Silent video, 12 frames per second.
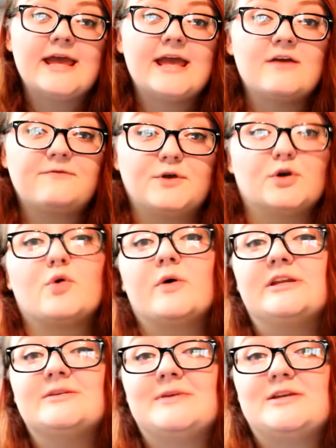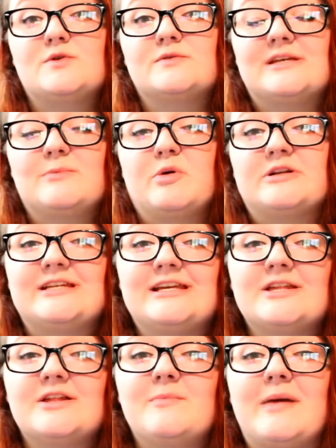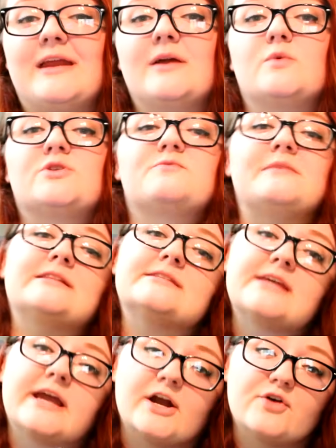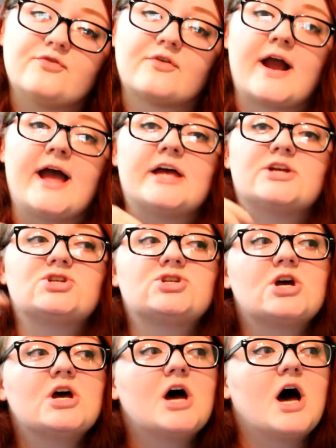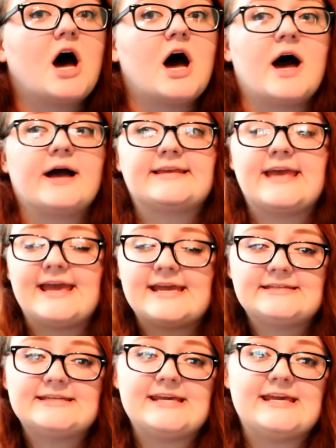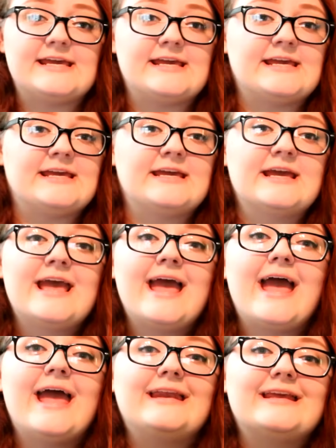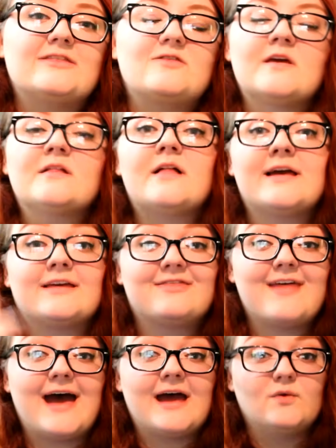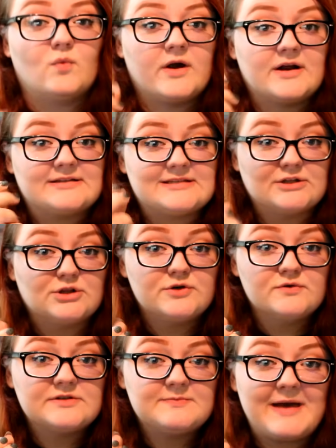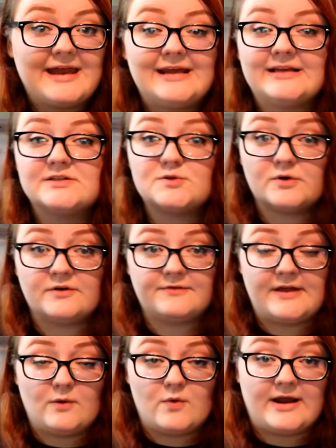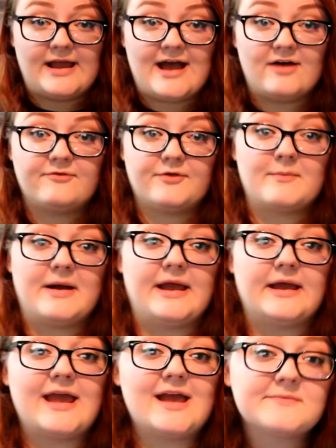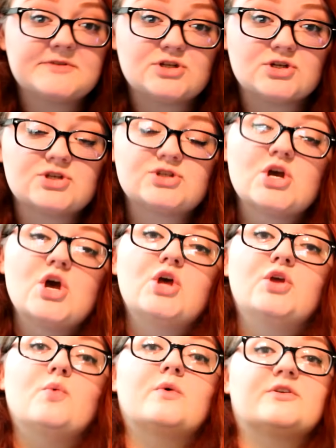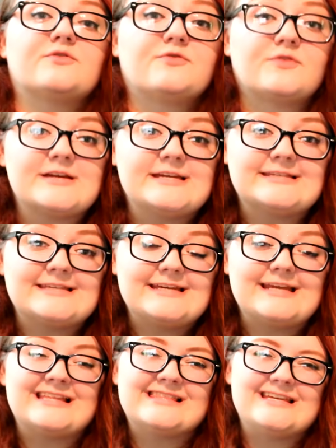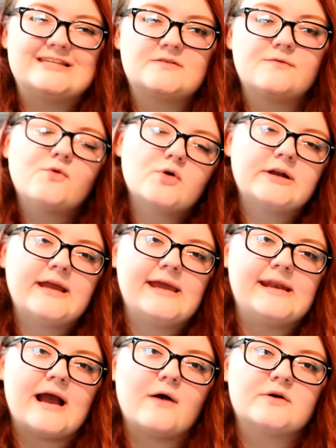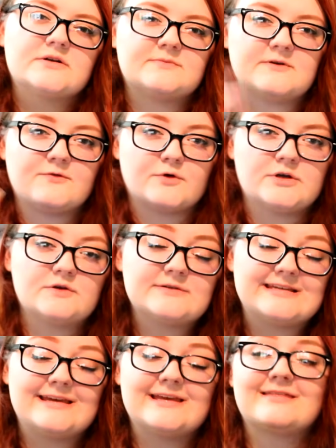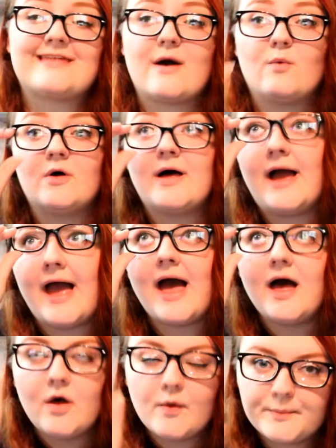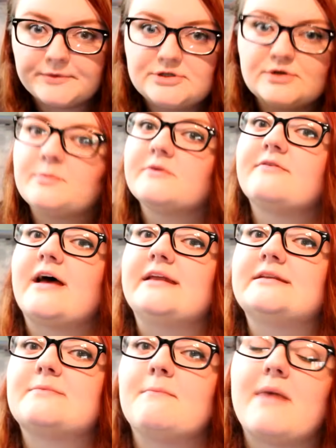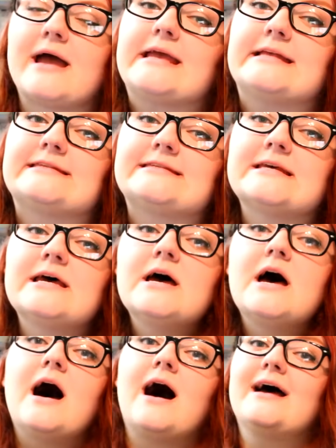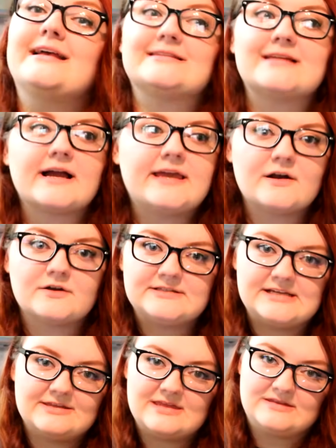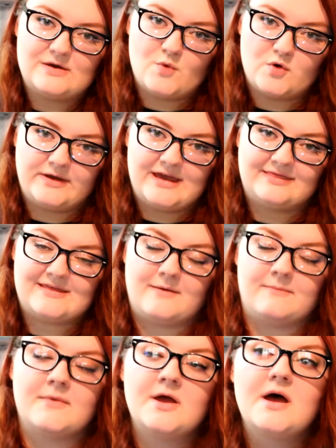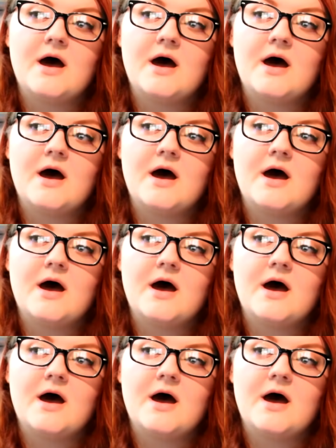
If you're going to be using particulate bedding, which means Carefresh, uh, K T, anything like that where it's a loose bedding, sort of like what I have for my hamsters, you want to freeze it at least forty-eight hours before using it. That will help to prevent mites. Uh, it's not guaranteed that they won't get them.